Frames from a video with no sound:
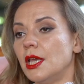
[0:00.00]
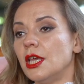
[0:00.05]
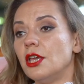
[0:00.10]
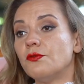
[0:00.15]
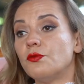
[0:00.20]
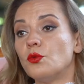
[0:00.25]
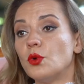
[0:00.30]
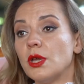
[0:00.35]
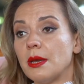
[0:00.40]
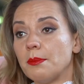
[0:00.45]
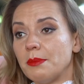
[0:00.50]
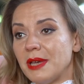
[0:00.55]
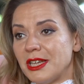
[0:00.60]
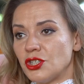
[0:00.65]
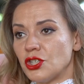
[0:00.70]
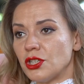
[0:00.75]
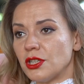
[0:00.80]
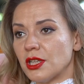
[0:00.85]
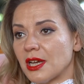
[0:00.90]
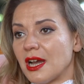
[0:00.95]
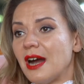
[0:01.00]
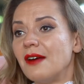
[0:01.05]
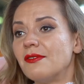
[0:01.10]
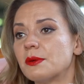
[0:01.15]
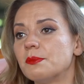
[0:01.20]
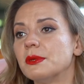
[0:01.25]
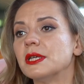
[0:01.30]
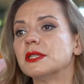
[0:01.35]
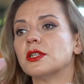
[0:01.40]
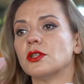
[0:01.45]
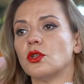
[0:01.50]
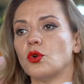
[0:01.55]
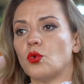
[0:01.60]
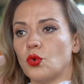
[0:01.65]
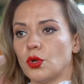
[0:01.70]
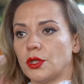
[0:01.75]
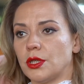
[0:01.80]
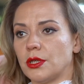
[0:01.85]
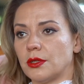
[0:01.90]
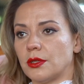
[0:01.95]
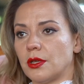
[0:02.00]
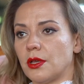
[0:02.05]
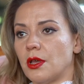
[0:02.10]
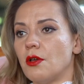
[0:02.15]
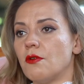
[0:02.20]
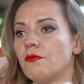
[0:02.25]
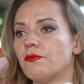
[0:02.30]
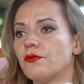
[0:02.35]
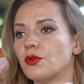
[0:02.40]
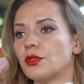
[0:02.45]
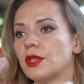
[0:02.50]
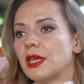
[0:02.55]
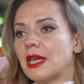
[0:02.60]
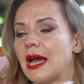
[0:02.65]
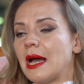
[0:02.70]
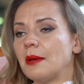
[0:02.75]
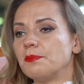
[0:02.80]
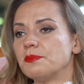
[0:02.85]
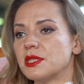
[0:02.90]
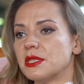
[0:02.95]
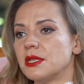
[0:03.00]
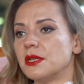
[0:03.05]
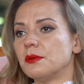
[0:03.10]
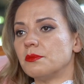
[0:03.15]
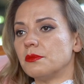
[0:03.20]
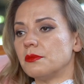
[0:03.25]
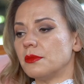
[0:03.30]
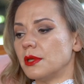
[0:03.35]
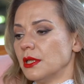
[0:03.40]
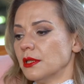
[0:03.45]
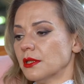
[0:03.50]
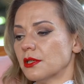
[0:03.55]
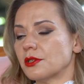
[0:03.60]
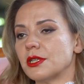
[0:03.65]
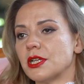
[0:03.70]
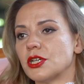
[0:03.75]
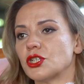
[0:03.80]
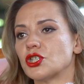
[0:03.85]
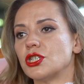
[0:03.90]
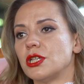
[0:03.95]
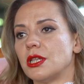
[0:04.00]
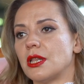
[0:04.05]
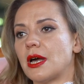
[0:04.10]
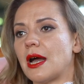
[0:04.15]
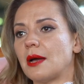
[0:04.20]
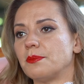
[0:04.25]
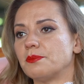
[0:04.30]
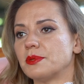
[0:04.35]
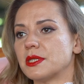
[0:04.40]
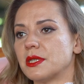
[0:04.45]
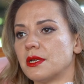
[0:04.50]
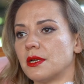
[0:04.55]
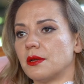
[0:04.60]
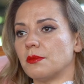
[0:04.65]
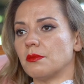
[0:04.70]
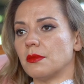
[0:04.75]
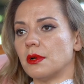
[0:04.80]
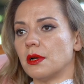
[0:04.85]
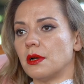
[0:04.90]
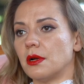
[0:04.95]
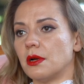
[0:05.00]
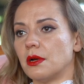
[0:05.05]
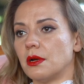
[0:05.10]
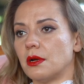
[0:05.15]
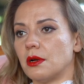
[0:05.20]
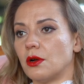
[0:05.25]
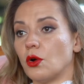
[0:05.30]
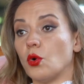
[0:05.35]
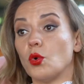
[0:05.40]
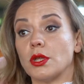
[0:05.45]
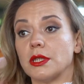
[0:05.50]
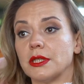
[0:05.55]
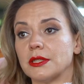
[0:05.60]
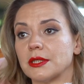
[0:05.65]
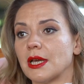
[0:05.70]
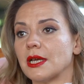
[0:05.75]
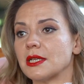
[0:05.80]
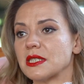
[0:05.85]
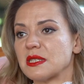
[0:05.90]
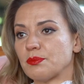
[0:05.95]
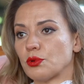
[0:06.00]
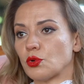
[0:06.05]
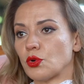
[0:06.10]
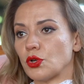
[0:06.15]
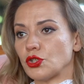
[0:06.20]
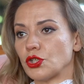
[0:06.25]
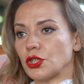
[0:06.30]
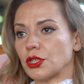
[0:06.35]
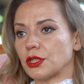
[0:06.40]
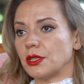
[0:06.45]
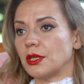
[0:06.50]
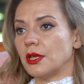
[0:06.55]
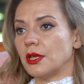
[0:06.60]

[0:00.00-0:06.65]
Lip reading: If we imagine the governmental audit for the international upstream oil and gas project,